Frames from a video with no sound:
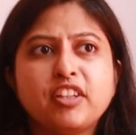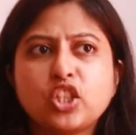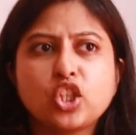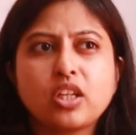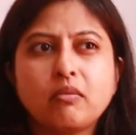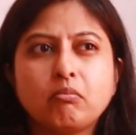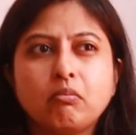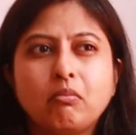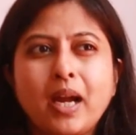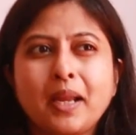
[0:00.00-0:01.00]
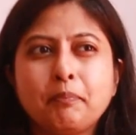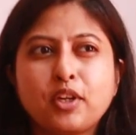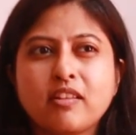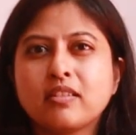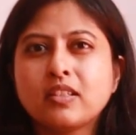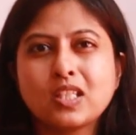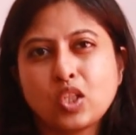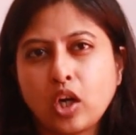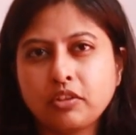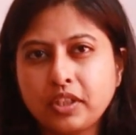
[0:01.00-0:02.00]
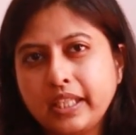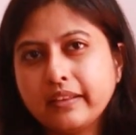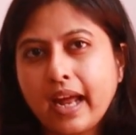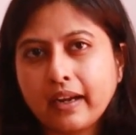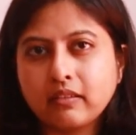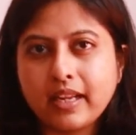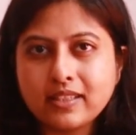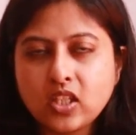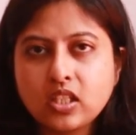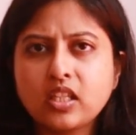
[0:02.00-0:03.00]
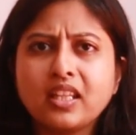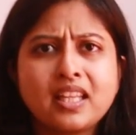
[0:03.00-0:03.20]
which my presence is not really that necessary,